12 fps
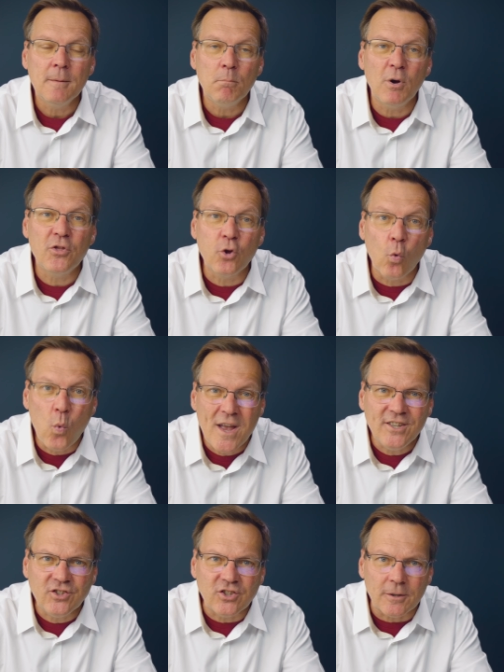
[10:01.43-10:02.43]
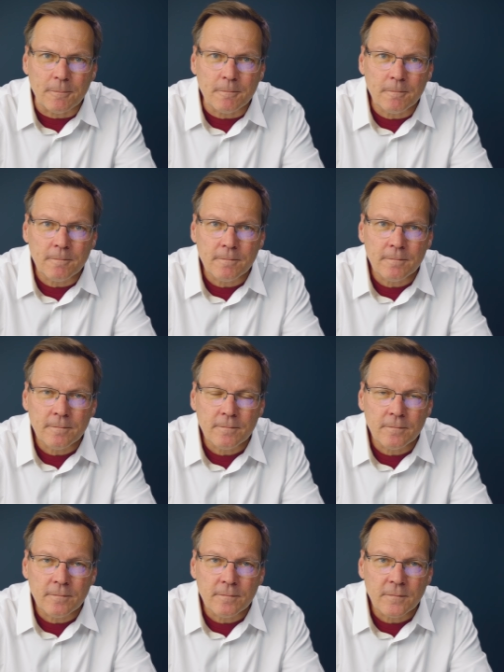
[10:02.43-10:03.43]
But the wisdom
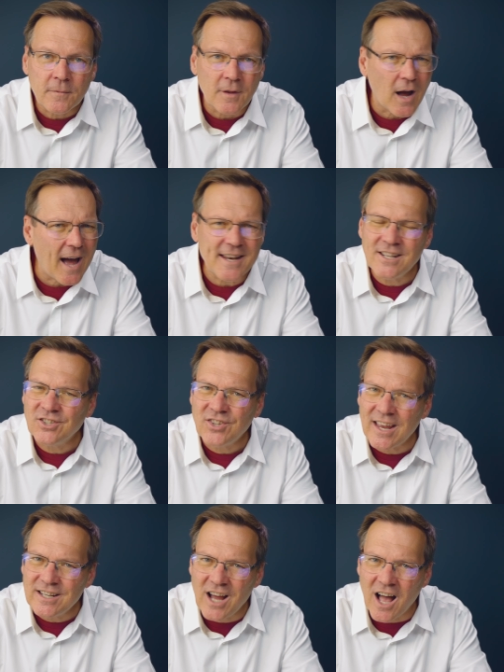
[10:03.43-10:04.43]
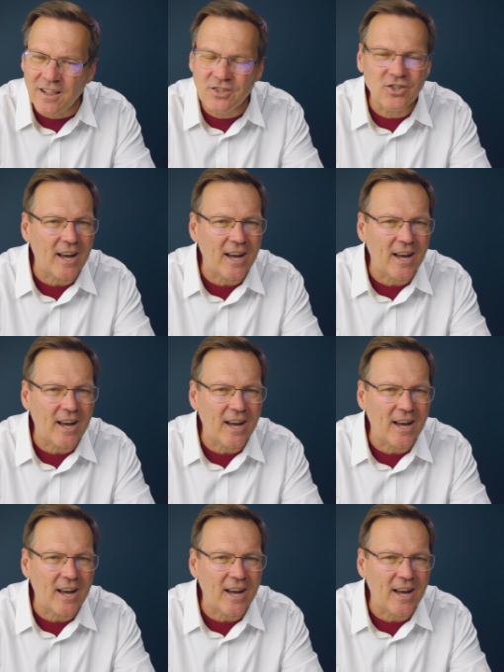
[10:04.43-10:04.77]
I didn't say knowledge,